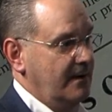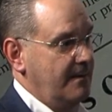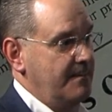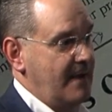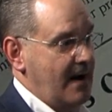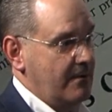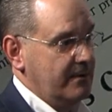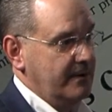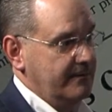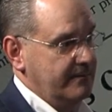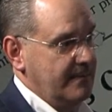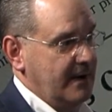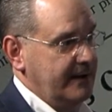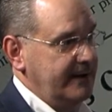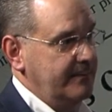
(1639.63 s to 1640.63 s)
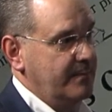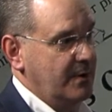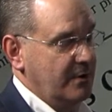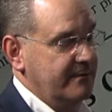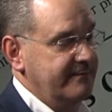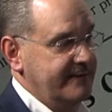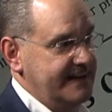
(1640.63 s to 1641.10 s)
amount of money
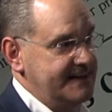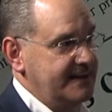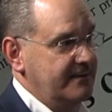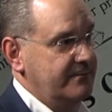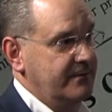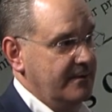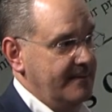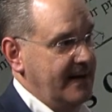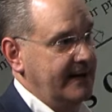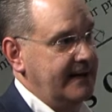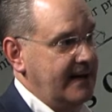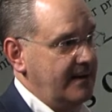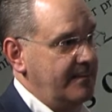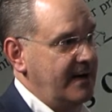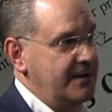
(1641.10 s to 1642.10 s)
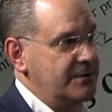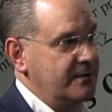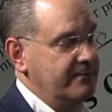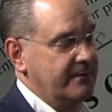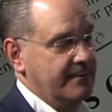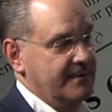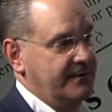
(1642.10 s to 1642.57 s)
per visit for a Medicaid
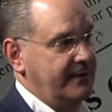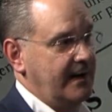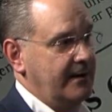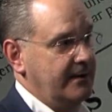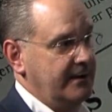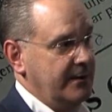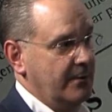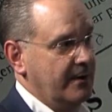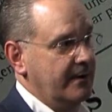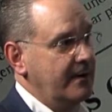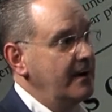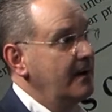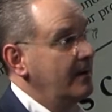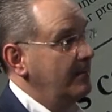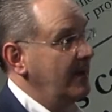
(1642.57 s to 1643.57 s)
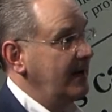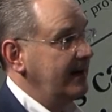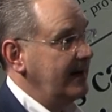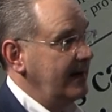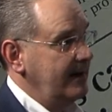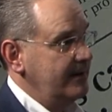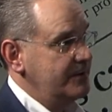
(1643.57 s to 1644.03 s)
patient from the state of New York.
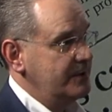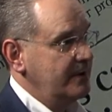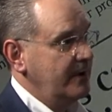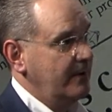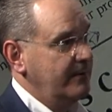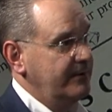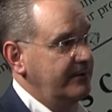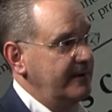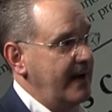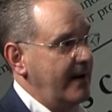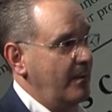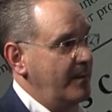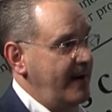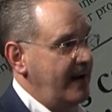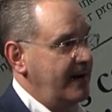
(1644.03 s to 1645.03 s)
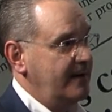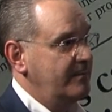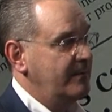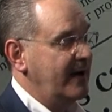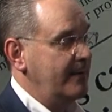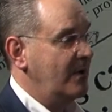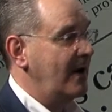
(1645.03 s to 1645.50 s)
Medicaid, as you know, is now
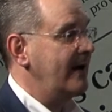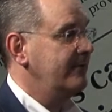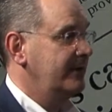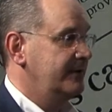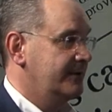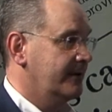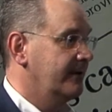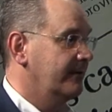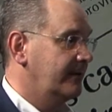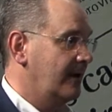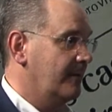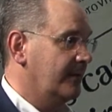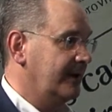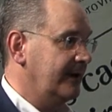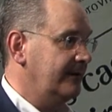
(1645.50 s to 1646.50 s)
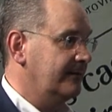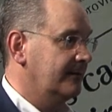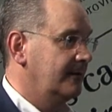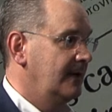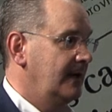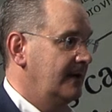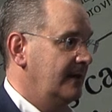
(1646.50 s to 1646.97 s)
paid by private insurance companies.
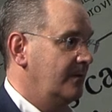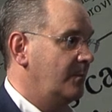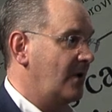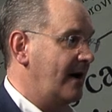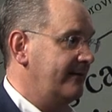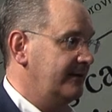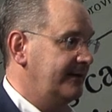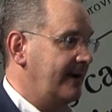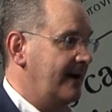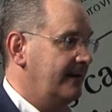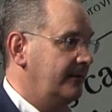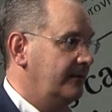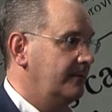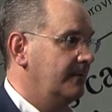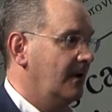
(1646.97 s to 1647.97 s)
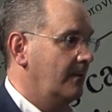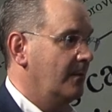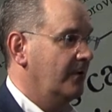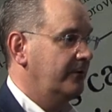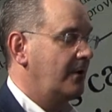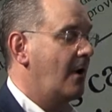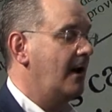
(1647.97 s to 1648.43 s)
They've privatized
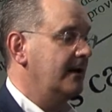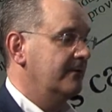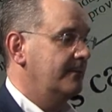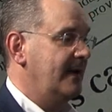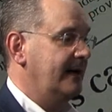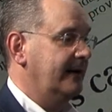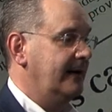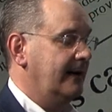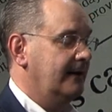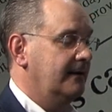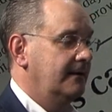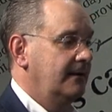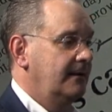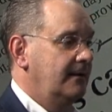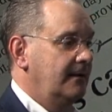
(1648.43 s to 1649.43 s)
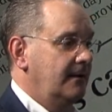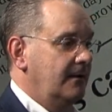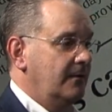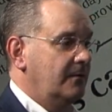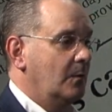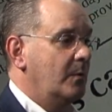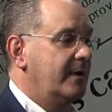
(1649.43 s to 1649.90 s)
almost all of Medicaid.
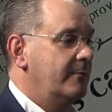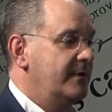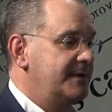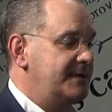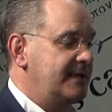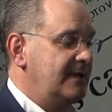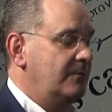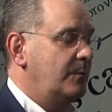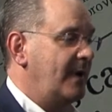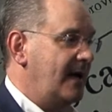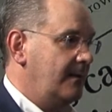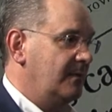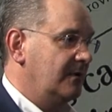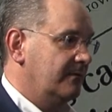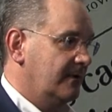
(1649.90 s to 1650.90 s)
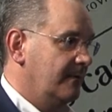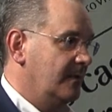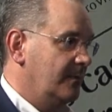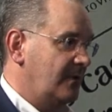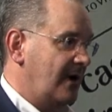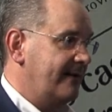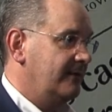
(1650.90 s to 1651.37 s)
So we receive payment from
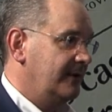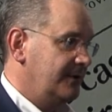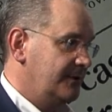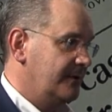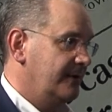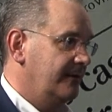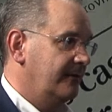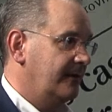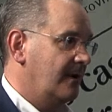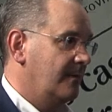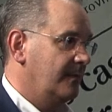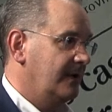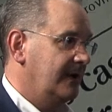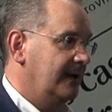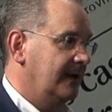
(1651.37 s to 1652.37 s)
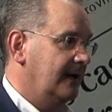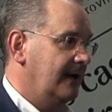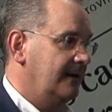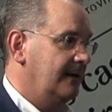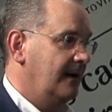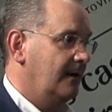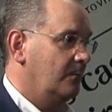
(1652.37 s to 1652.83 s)
the private insurance company,
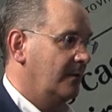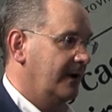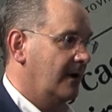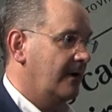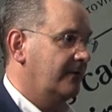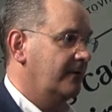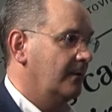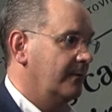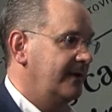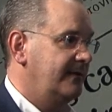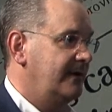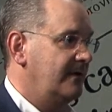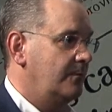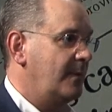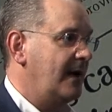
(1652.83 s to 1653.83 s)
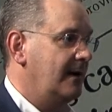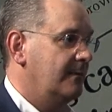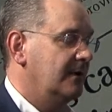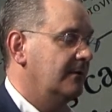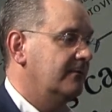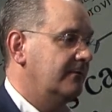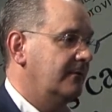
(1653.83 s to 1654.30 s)
and then we also receive
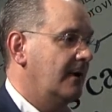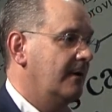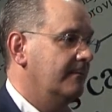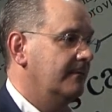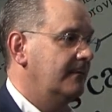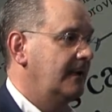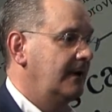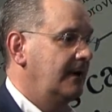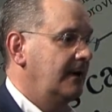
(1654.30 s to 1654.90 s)
payment from